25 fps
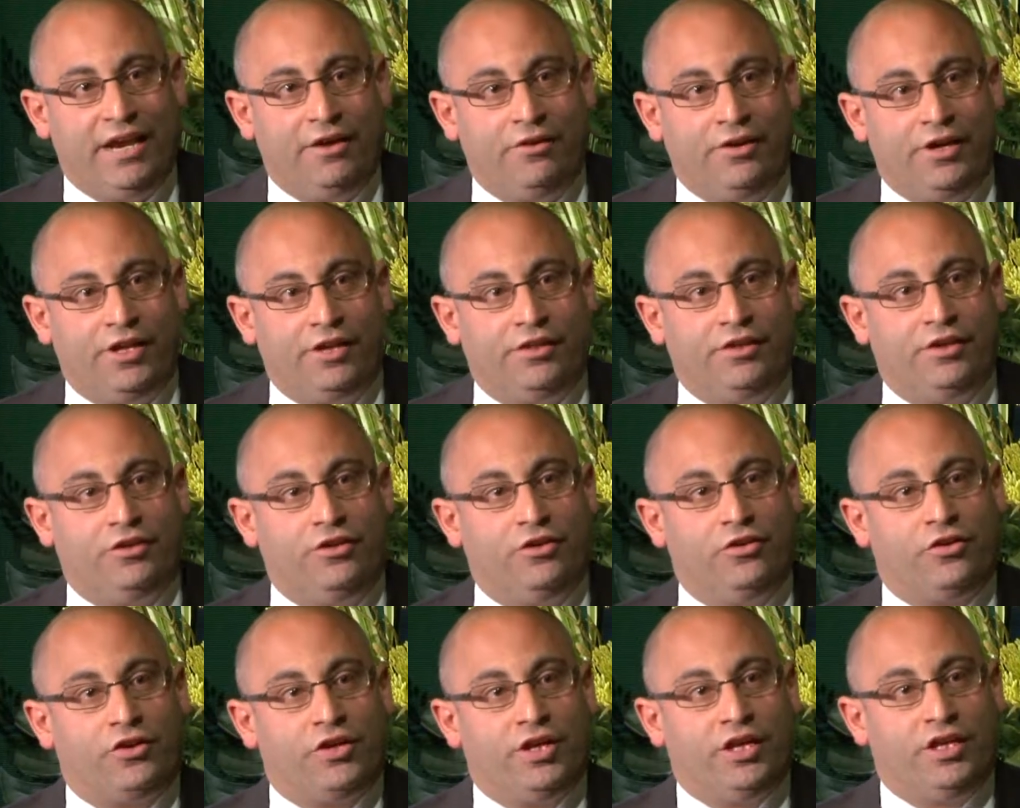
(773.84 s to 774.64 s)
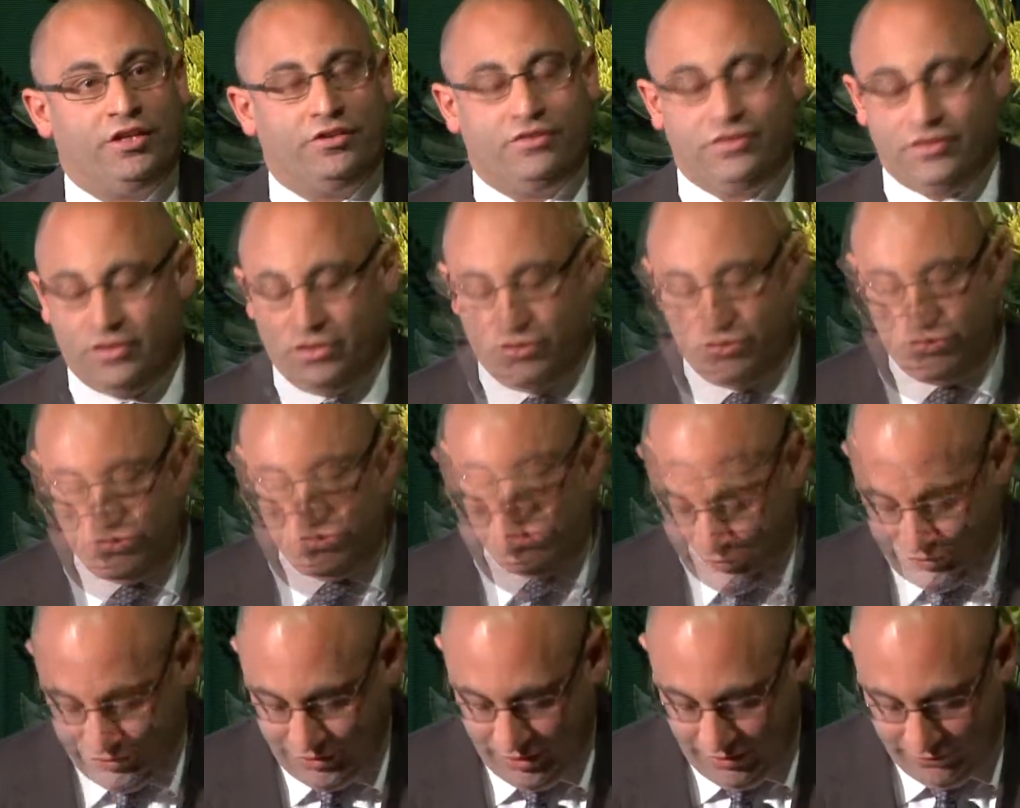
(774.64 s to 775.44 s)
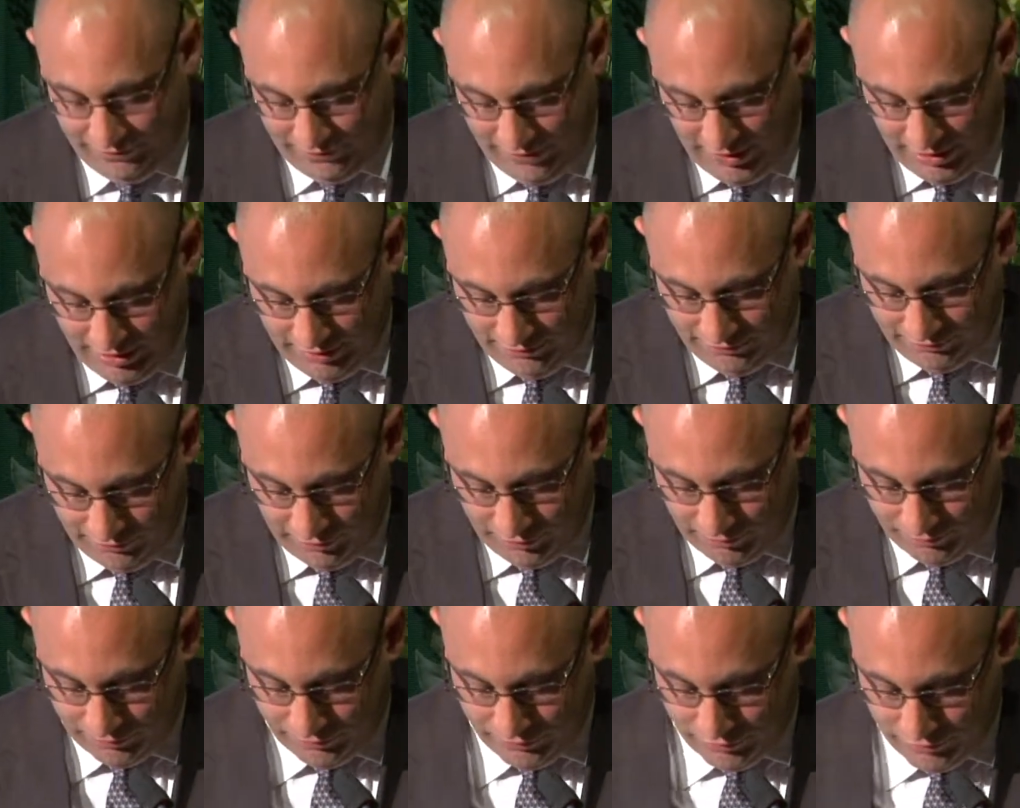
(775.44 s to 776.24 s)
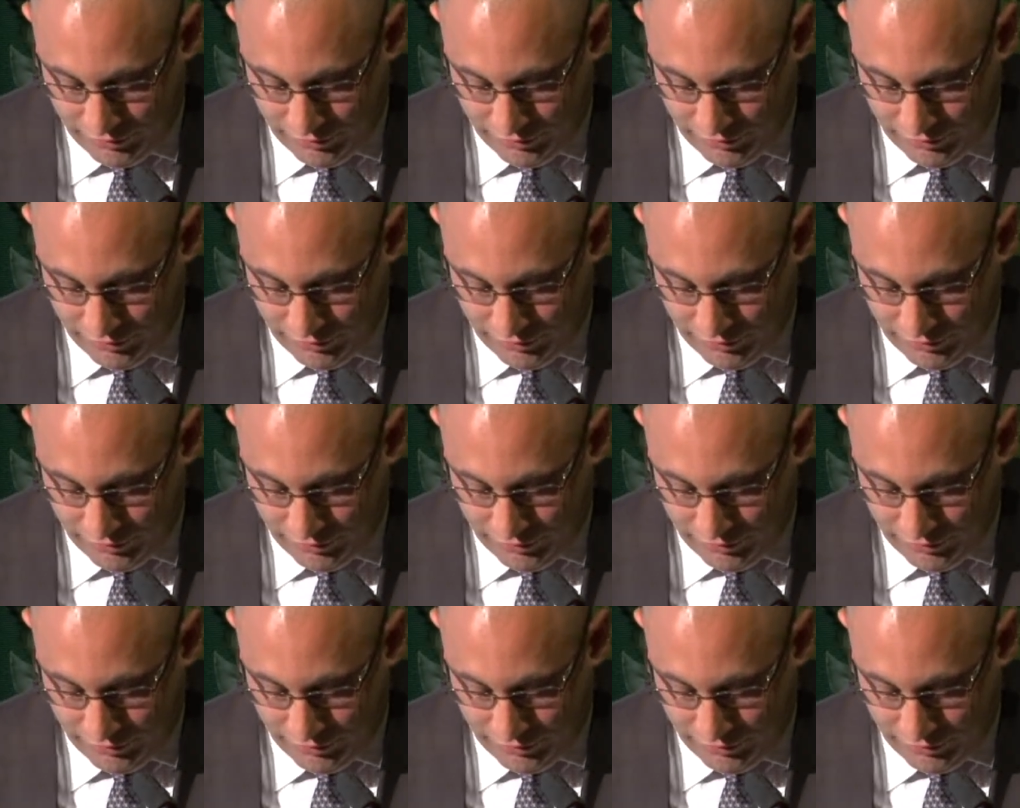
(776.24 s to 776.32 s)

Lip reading: area that you're keen to receive funding from.